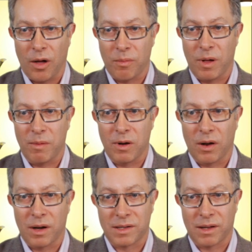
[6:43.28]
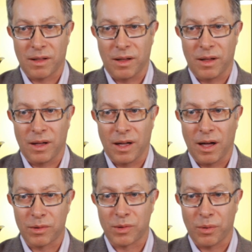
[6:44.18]
Maybe not necessarily a
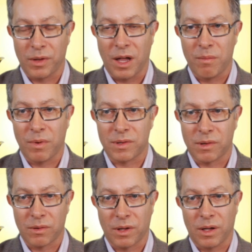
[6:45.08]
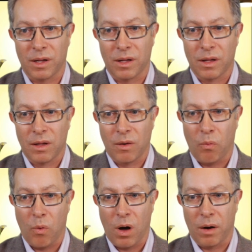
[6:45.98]
household name, but certainly
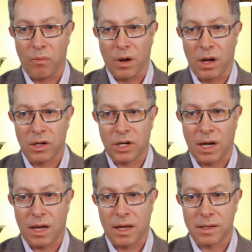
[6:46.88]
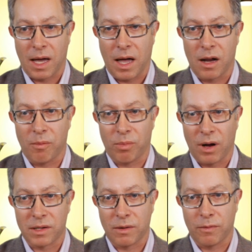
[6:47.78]
one which has had an
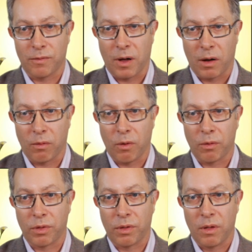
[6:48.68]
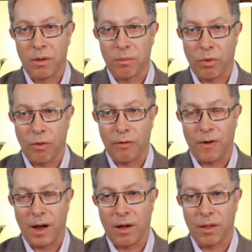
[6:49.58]
impressive growth
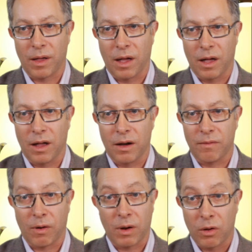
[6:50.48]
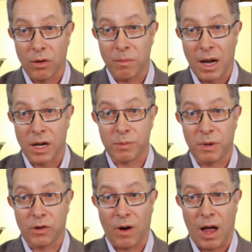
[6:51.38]
profile and very good
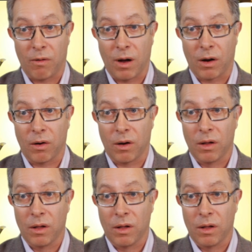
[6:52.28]
management track record.